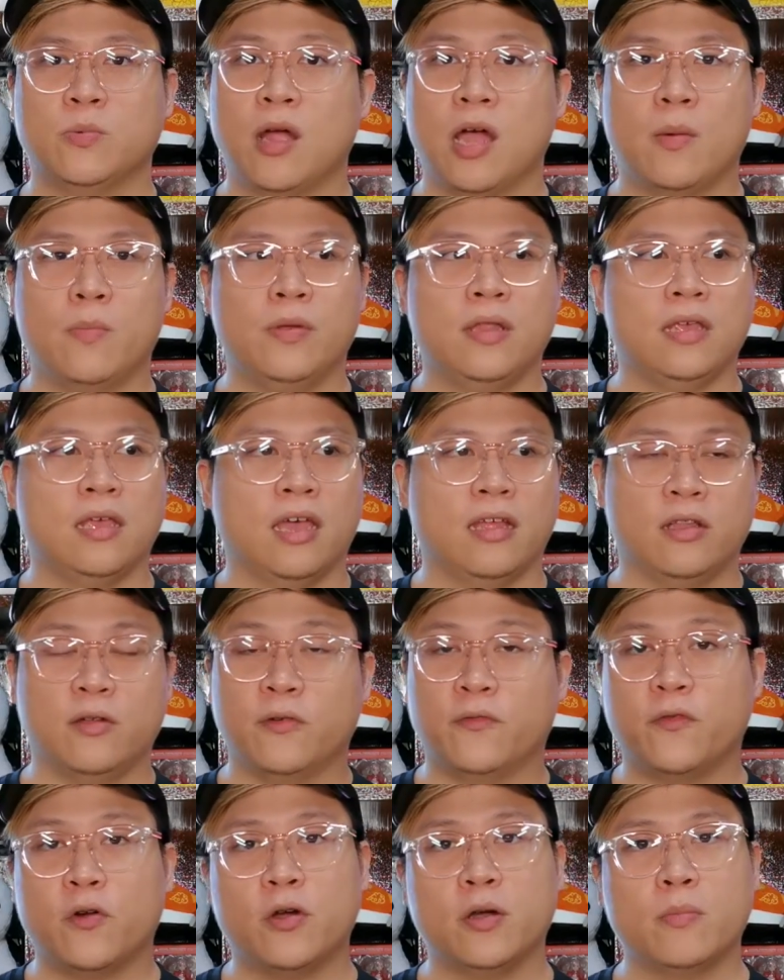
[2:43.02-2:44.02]
probably
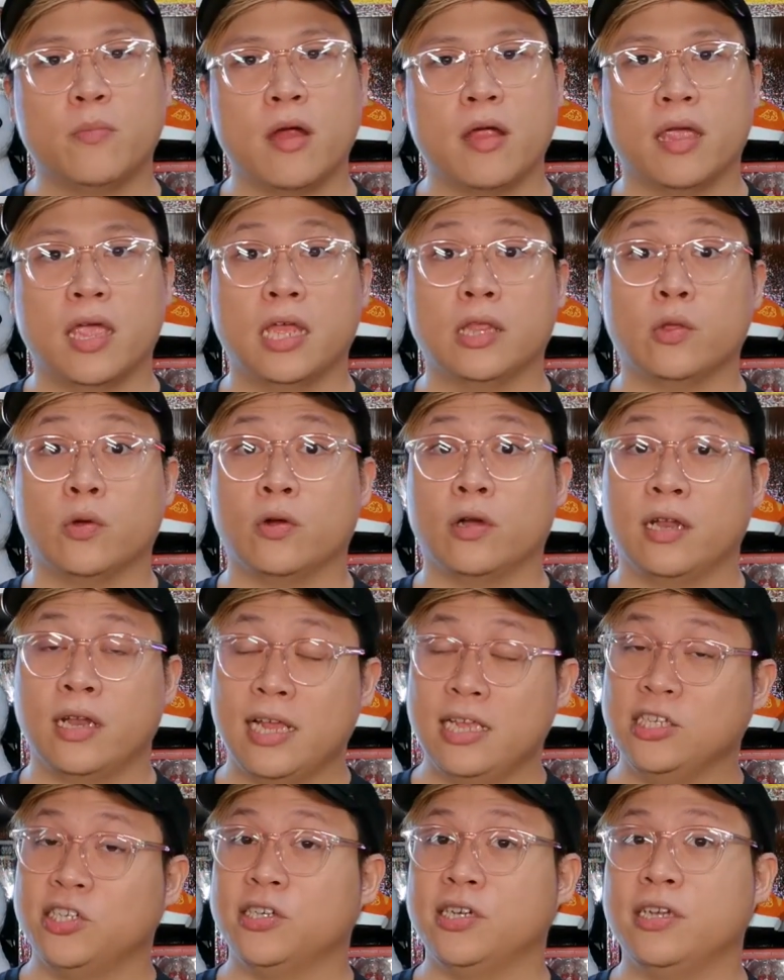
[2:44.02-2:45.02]
either foreign market or
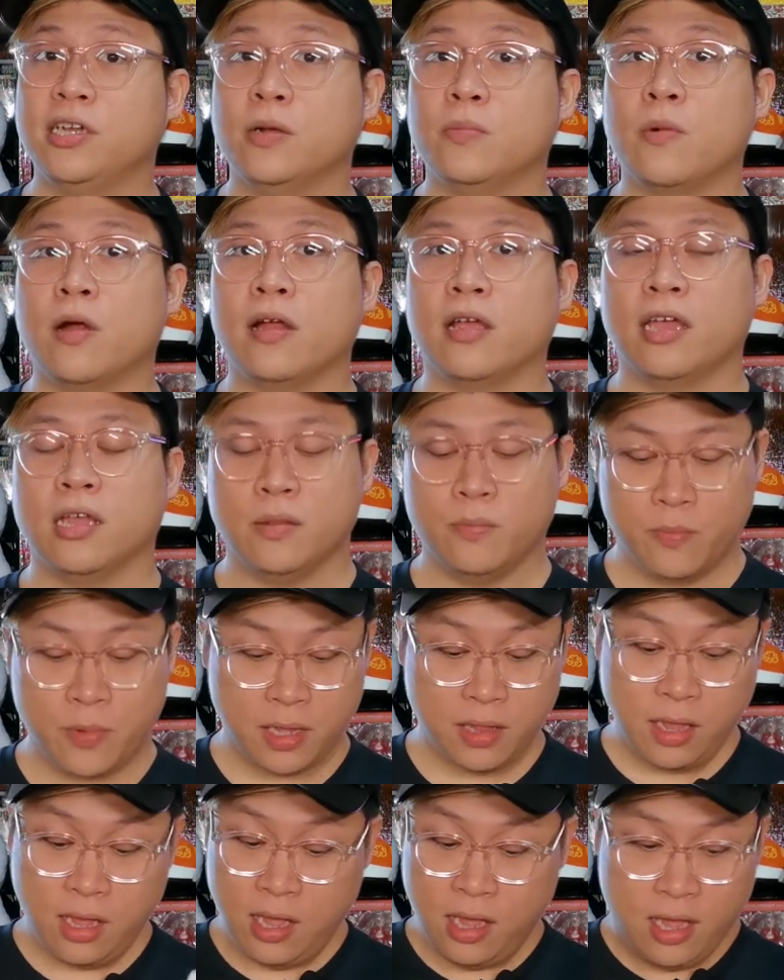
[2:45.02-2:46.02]
an engineering market.
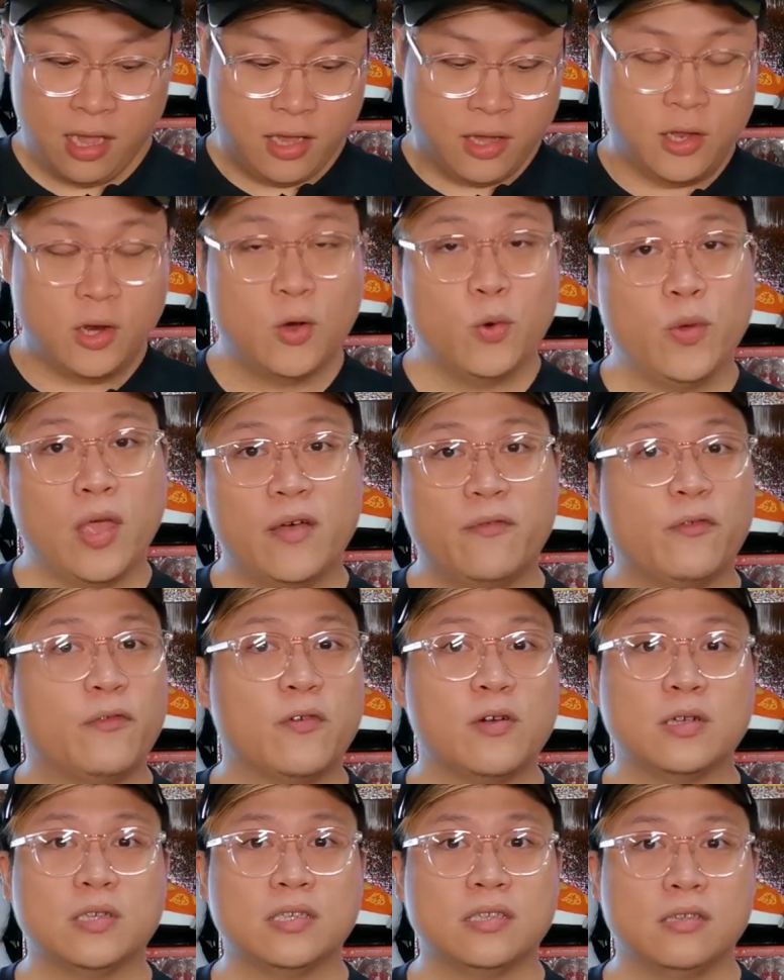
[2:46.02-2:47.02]
But you know, we have a
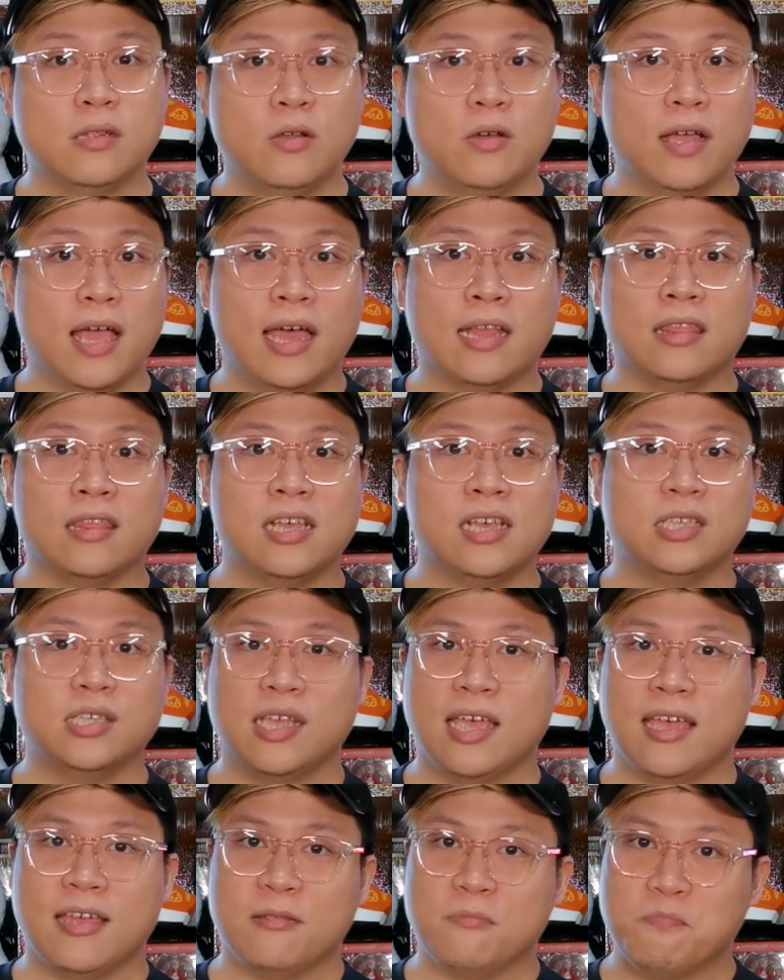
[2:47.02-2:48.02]
first look at
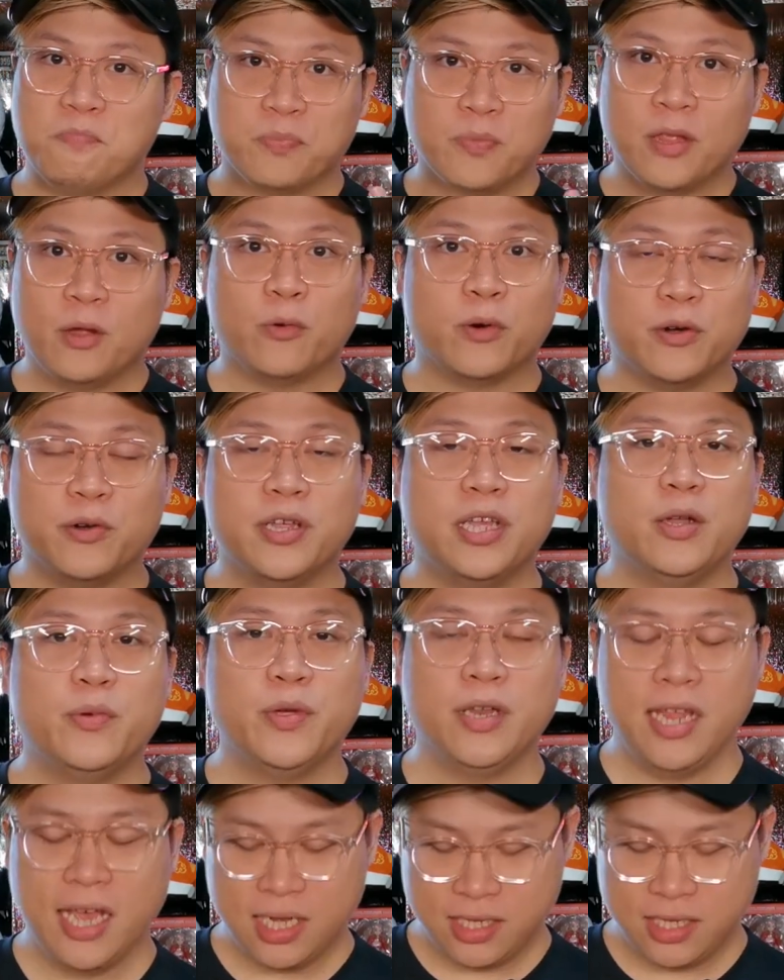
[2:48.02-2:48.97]
this and we're really